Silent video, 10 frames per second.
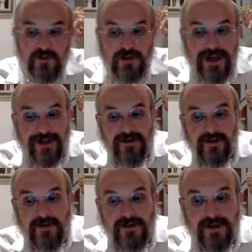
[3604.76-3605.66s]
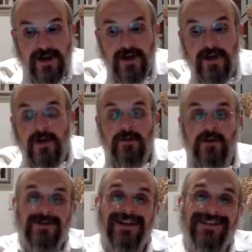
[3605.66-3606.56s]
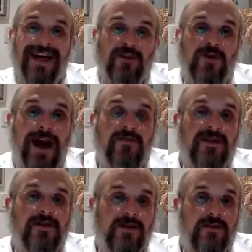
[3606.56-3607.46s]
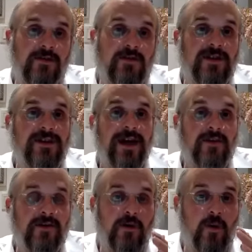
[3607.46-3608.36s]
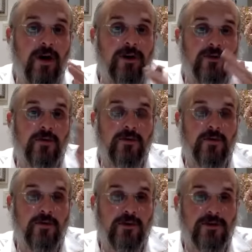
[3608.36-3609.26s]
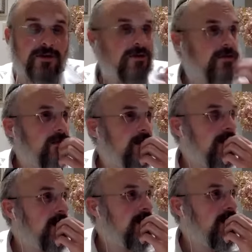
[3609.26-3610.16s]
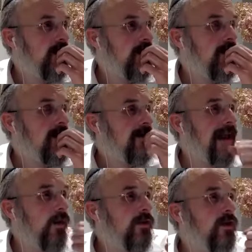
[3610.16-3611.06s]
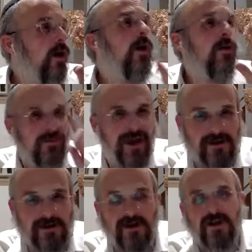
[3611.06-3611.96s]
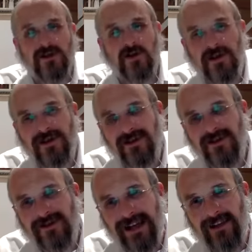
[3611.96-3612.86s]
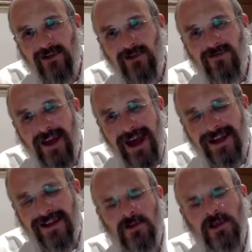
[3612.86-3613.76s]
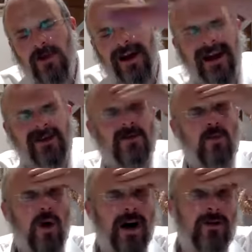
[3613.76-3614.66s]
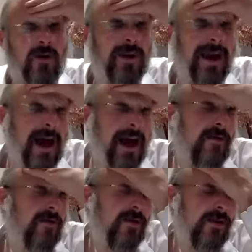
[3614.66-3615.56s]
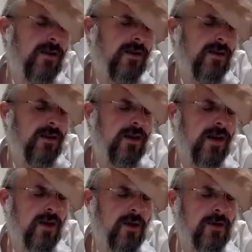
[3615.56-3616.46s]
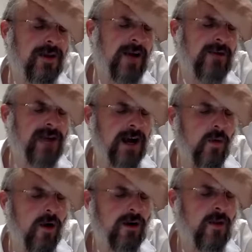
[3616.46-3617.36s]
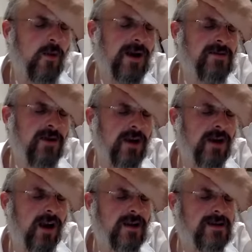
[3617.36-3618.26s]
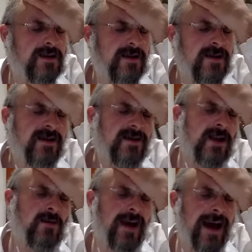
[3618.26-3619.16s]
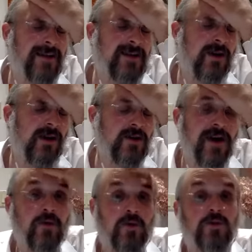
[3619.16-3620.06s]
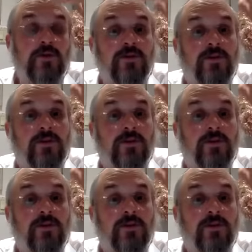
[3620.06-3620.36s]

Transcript: which answer Tosis is saying. But Tosis is saying, now that you have this conclusion, it's either full wall or full, full curtain, now we know, oh, yes. So this second answer, the Gemara answered, why don't we have a 30 amas high wall and the rest paroiches? So the Gemara answered, because you have no roof